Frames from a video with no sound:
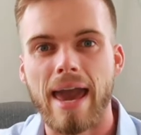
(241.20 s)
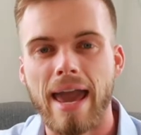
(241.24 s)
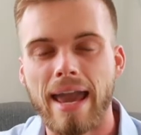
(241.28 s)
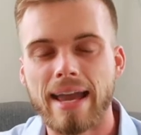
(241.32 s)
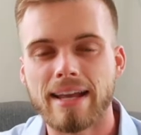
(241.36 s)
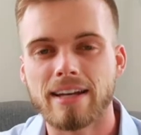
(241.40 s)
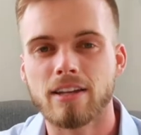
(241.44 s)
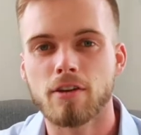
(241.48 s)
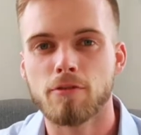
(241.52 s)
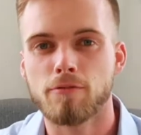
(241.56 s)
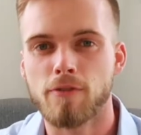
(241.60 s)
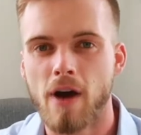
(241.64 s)

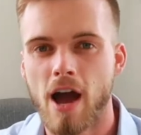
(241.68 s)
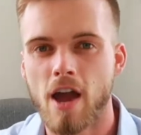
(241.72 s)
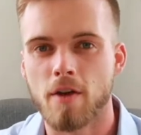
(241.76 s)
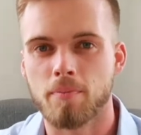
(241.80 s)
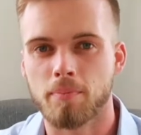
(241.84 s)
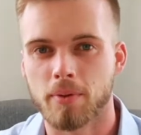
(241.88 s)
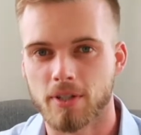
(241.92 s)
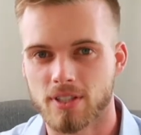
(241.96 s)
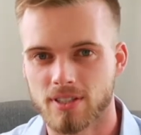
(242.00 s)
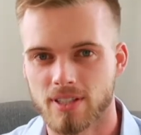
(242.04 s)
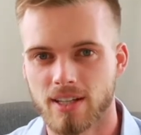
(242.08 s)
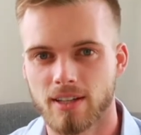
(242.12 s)

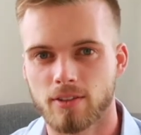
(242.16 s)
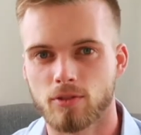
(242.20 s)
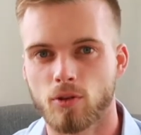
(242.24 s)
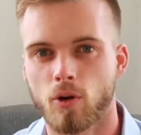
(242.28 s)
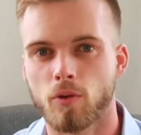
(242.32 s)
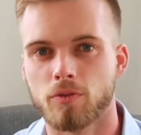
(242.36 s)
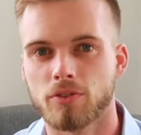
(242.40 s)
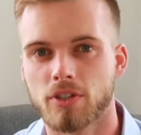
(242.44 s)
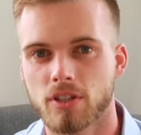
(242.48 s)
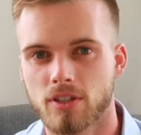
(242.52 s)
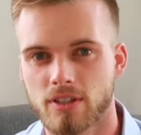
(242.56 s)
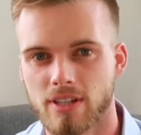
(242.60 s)

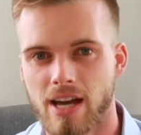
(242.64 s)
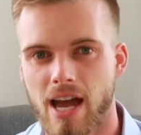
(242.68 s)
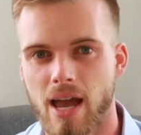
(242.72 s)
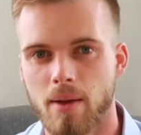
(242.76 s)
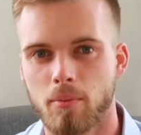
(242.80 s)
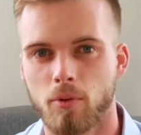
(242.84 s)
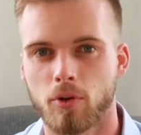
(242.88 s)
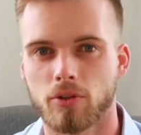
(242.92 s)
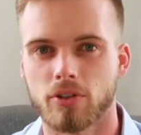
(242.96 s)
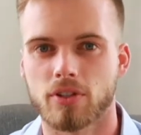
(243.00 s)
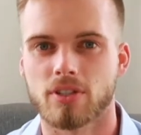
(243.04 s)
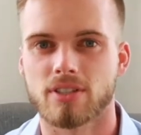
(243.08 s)
85% of the
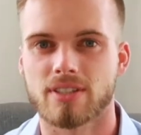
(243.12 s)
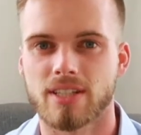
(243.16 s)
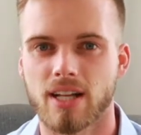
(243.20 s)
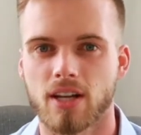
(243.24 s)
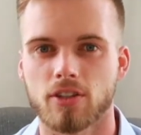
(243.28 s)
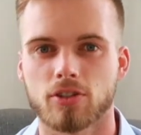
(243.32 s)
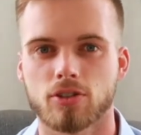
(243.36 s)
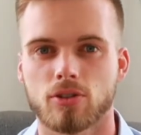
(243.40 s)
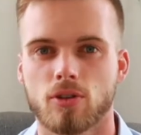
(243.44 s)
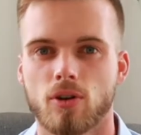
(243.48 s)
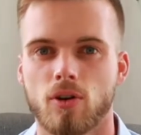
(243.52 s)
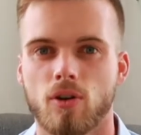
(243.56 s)
time on the
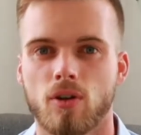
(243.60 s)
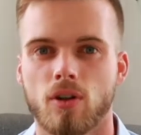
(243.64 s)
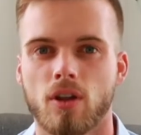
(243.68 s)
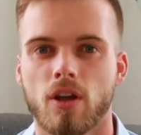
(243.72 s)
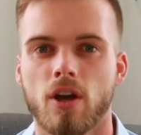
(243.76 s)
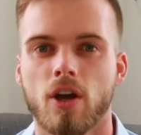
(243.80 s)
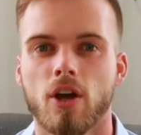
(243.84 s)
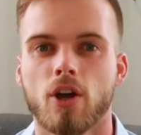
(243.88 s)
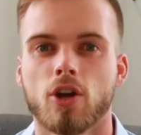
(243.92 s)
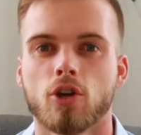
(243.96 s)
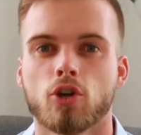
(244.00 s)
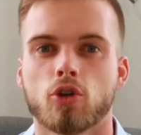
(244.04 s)
sales
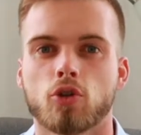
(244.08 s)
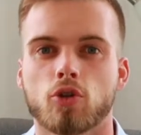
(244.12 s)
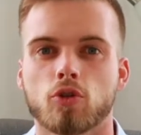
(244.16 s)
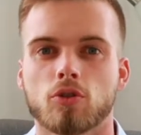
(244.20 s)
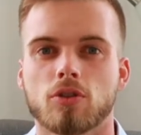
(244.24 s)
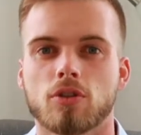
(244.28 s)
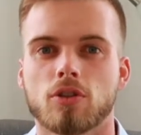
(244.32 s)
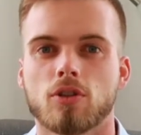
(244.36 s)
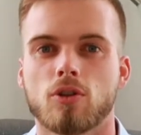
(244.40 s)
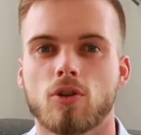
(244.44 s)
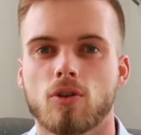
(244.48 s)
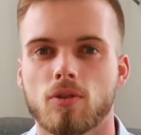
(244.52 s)
call
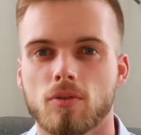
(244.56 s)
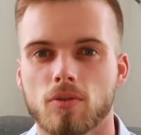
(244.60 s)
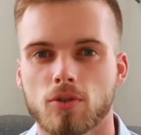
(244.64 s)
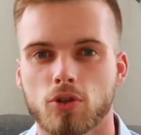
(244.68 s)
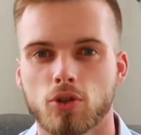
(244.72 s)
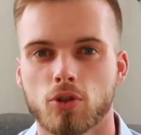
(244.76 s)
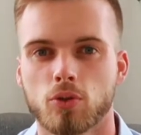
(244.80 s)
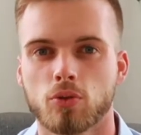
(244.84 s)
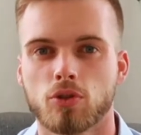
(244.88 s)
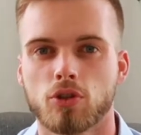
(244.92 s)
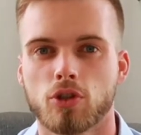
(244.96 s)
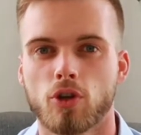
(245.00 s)

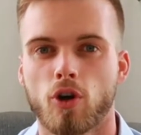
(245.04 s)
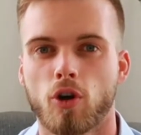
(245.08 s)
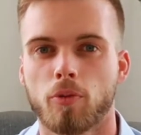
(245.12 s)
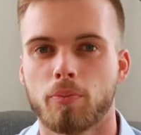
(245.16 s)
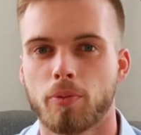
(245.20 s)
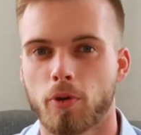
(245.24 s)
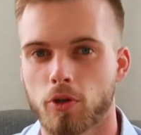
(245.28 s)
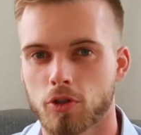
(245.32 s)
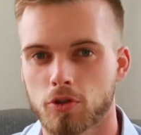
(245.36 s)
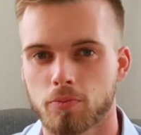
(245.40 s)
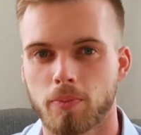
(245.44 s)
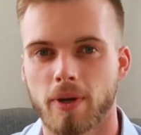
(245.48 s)
should your
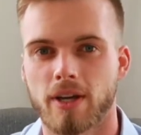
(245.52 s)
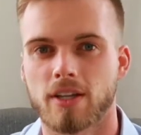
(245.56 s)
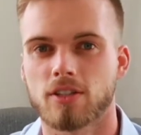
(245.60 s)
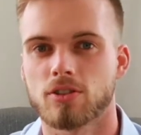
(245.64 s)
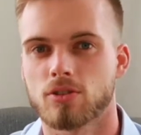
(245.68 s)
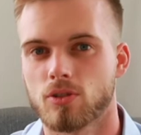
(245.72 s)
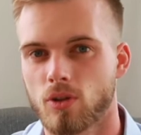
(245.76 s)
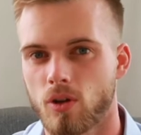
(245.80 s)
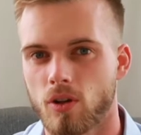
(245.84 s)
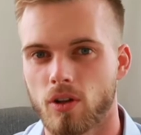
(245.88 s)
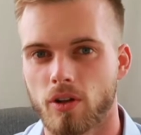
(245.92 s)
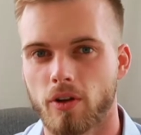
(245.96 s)

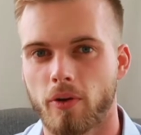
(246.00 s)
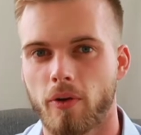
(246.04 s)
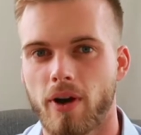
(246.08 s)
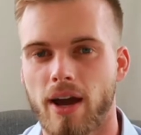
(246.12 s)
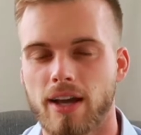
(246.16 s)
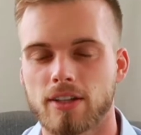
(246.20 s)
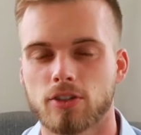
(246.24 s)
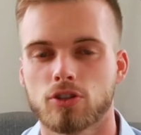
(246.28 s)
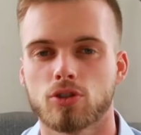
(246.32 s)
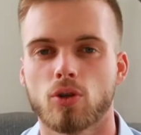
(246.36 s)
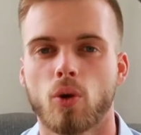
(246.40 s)
prospects talk, right?